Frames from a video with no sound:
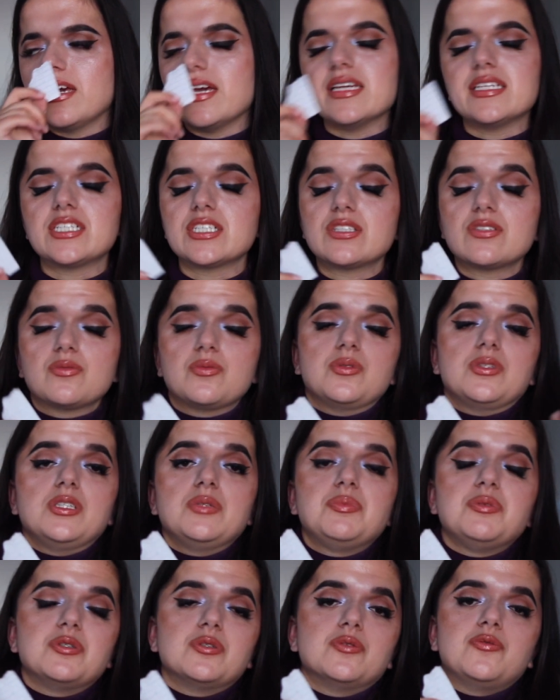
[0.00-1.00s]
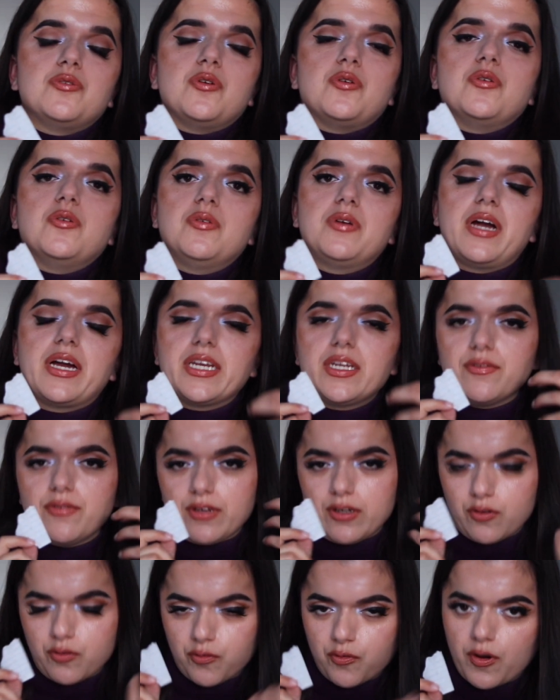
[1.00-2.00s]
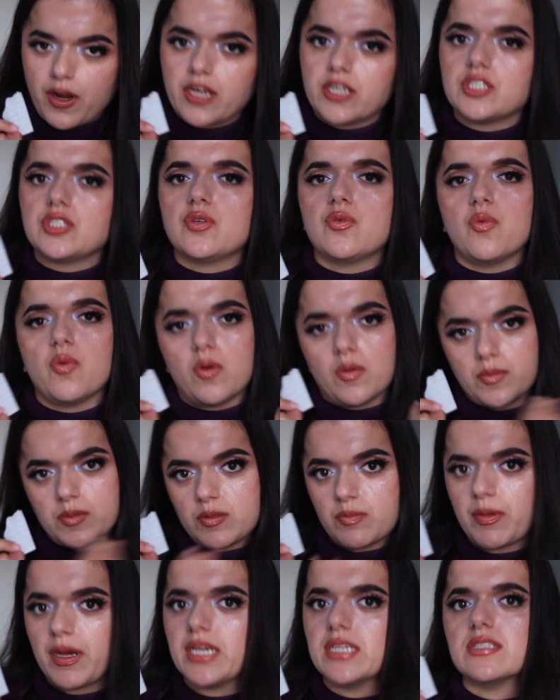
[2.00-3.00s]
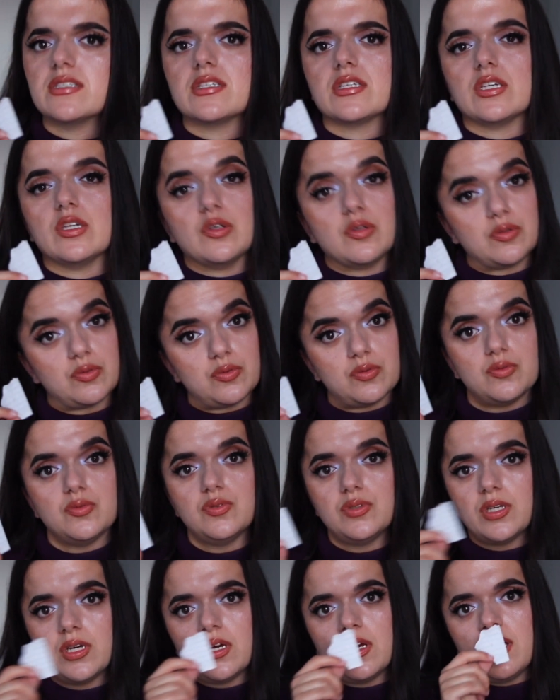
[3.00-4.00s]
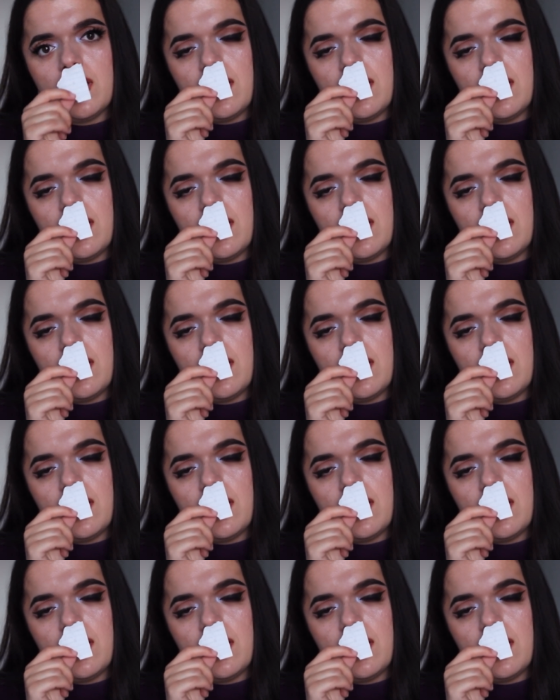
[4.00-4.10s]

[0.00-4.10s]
it's just a really beautiful kind of like fresh, warm, spicy oud,